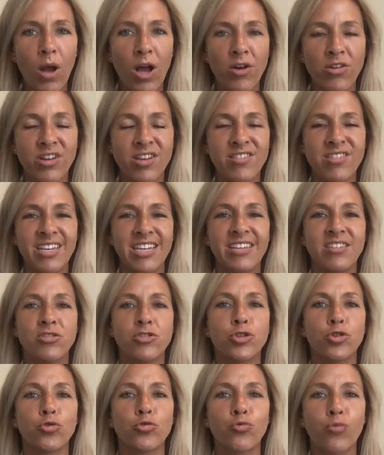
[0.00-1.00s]
wellness is
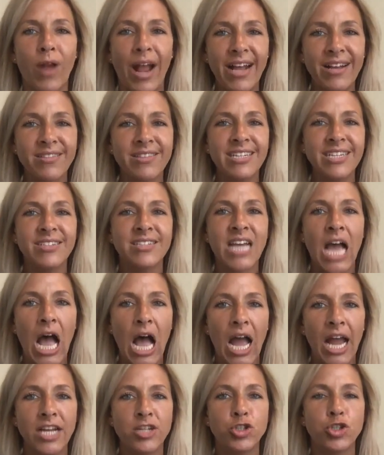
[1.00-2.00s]
directly
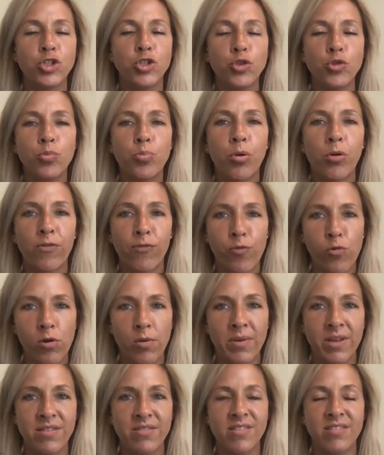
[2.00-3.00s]
tied to
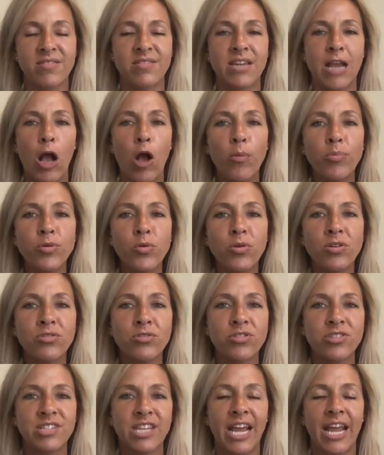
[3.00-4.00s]
performance. It's to help you
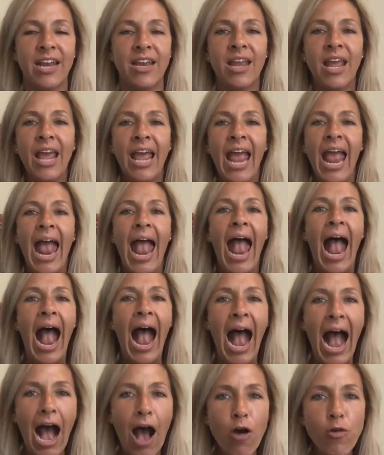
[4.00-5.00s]
understand
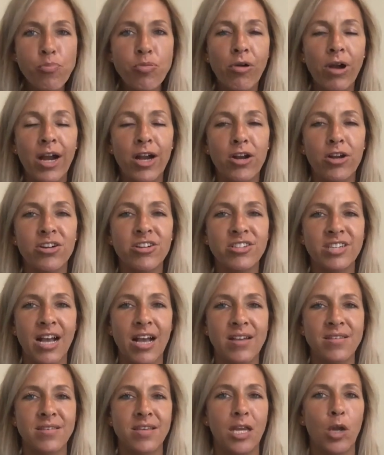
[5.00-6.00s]
how
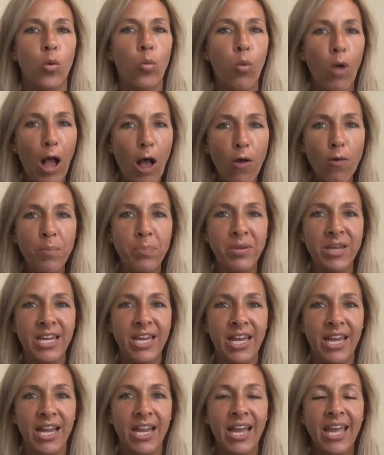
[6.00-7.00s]
prioritizing
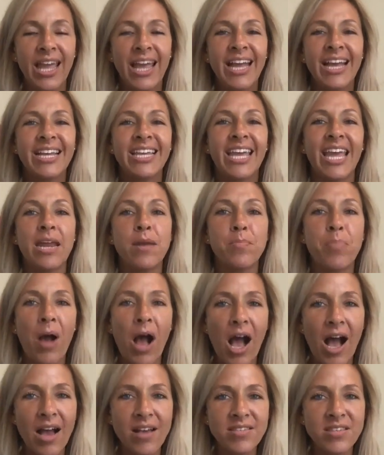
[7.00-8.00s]
well-being can
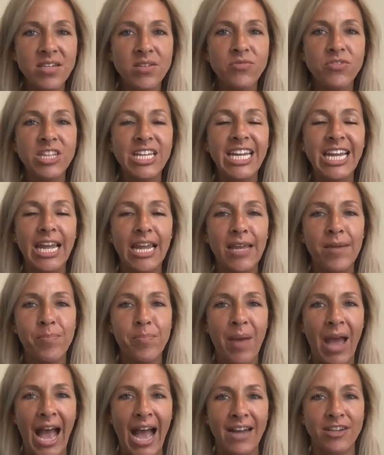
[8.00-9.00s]
positively
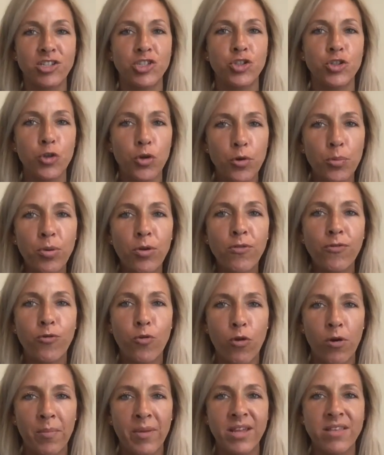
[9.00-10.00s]
impact your
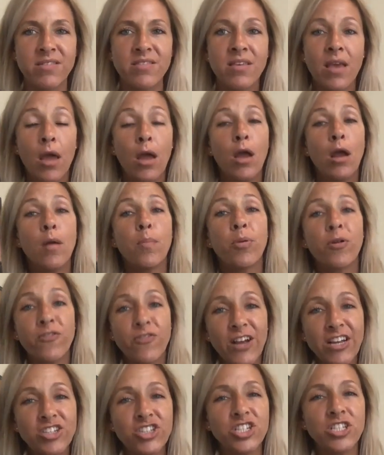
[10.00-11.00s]
performance
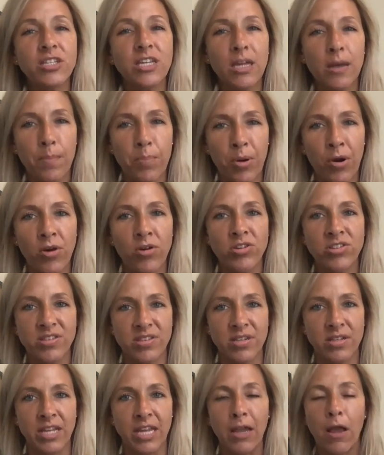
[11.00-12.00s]
professionally and
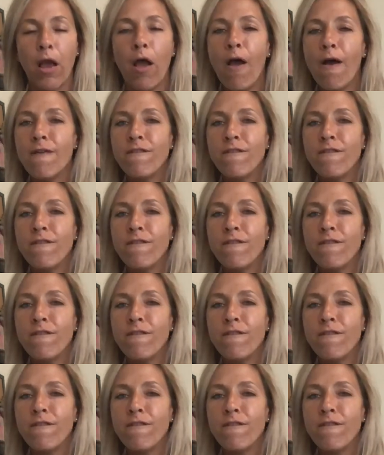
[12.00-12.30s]
personally.